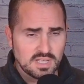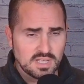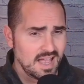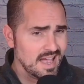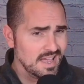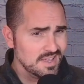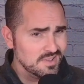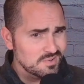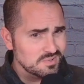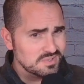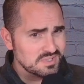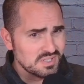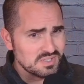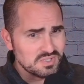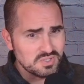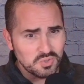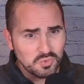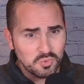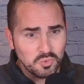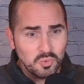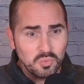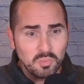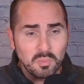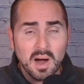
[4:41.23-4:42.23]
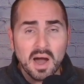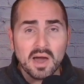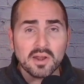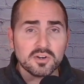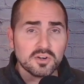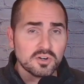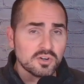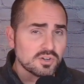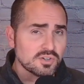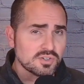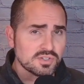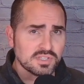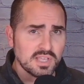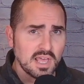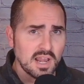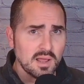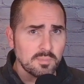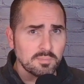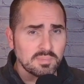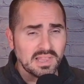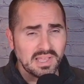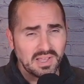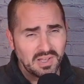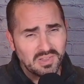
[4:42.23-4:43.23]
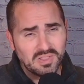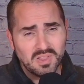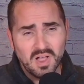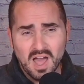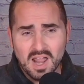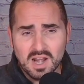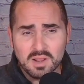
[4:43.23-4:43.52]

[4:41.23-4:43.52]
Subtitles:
I use a dual monitor setup like a lot